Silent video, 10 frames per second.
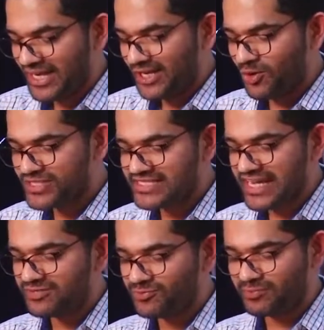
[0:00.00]
no
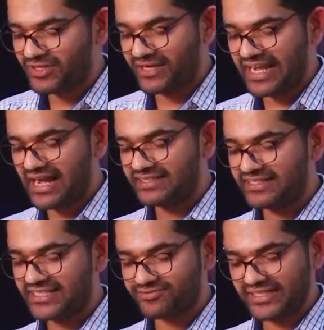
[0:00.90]
state would be
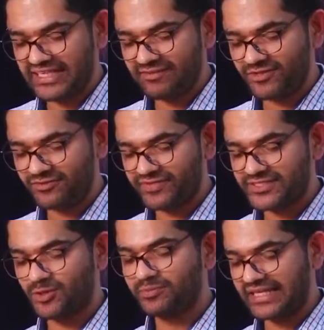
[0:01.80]
regarded as relieved of
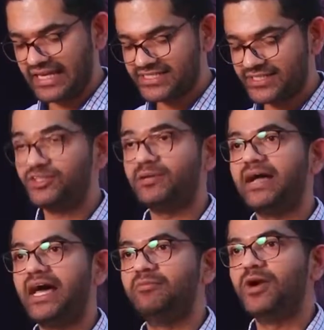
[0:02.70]
its obligation to the
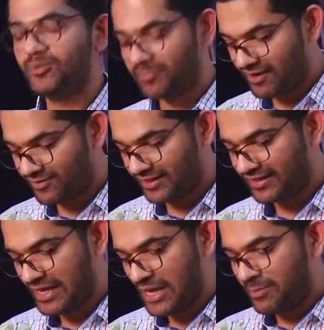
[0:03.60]
paramount
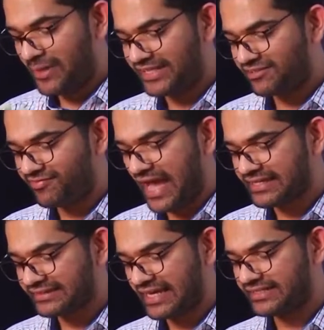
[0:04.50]
power by the
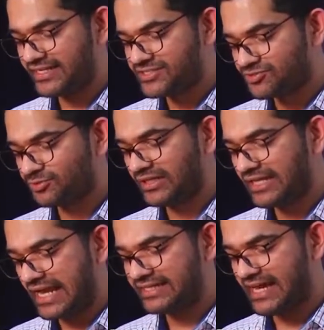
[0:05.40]
fact that its
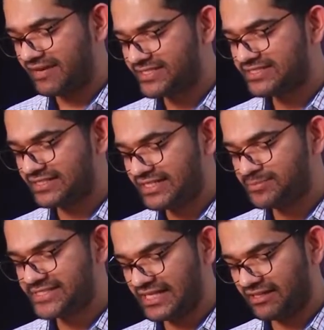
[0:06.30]
ruler had divested
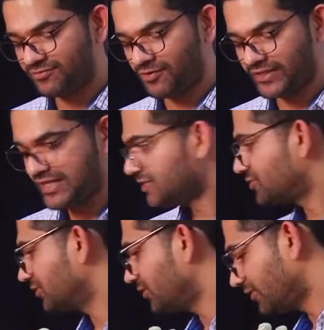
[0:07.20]
himself of the
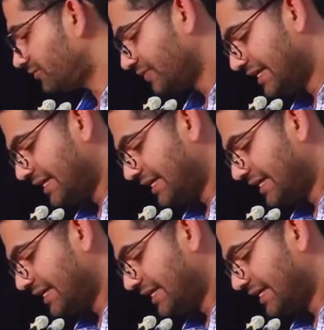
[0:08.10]
control of